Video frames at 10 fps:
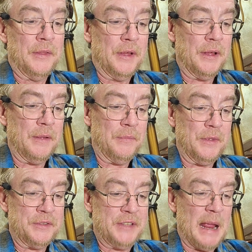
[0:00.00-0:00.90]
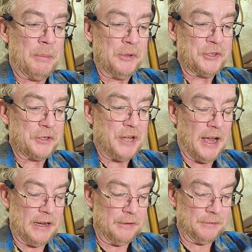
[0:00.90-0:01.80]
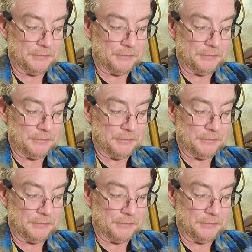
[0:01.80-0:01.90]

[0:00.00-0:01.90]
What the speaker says: The staples are tight.